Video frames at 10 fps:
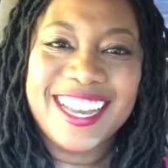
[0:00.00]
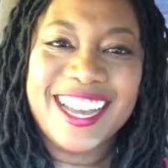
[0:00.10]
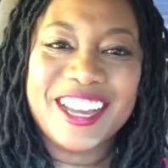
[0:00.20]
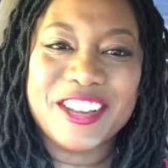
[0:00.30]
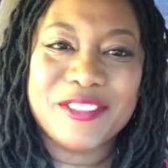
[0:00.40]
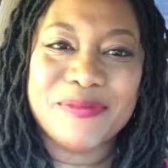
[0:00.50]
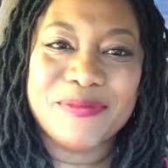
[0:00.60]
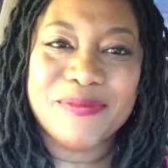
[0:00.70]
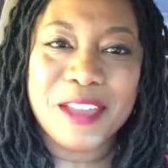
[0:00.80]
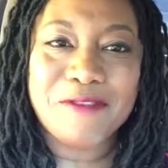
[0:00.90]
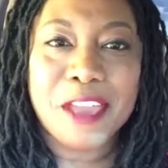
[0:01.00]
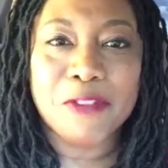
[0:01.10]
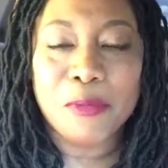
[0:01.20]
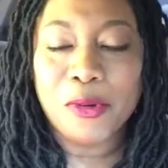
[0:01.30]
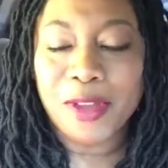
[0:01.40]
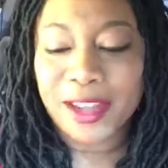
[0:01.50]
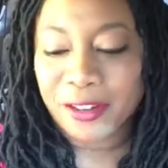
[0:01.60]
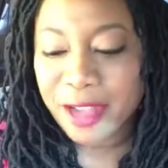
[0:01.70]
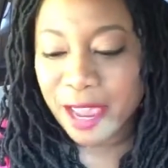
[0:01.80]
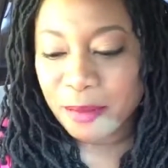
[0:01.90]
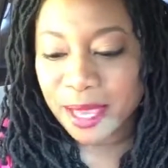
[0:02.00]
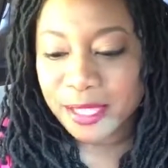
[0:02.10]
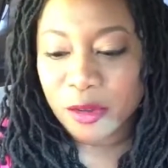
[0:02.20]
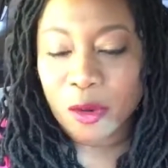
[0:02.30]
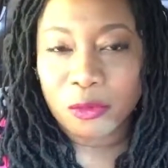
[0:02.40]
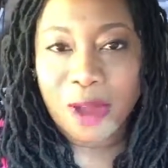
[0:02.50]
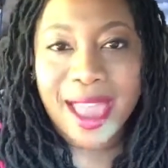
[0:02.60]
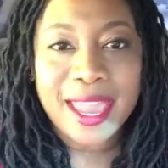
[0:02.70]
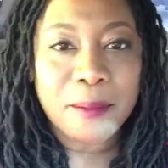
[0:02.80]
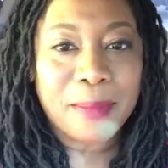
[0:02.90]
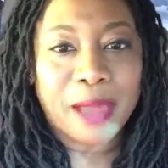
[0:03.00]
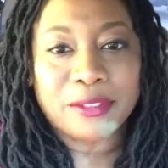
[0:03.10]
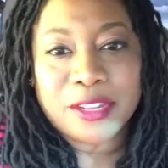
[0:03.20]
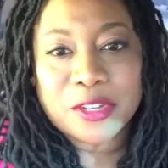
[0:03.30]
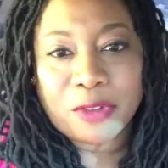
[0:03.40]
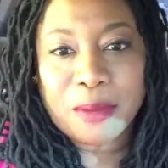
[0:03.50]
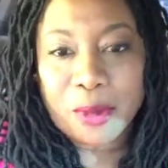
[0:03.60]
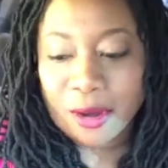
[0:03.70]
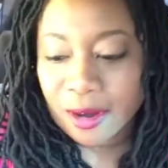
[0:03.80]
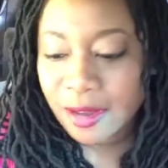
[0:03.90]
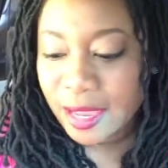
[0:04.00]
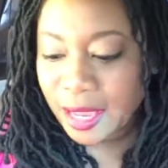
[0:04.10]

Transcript: My favorite poet, her name is Oriah Mountain Dreamer.